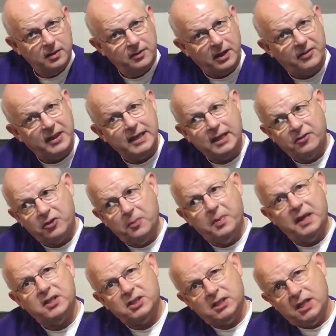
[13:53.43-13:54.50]
that they get the
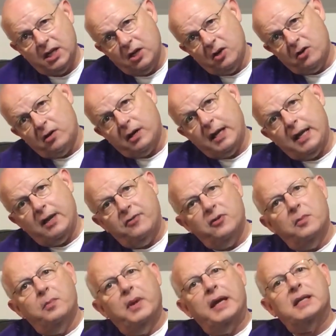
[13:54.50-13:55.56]
best care and
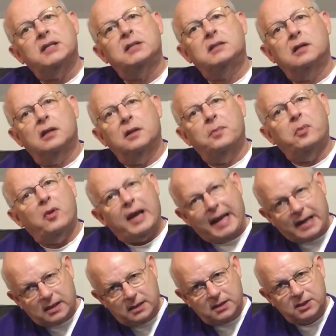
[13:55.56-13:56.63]
the best
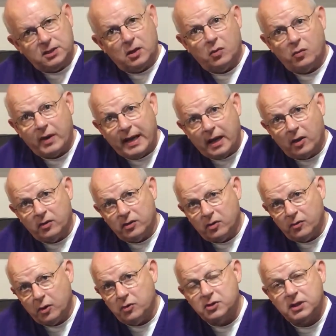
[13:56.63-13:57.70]
practice
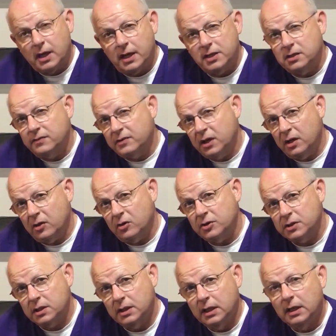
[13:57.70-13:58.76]
around those kinds of
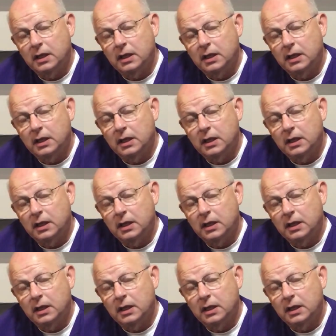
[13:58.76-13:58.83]
cares.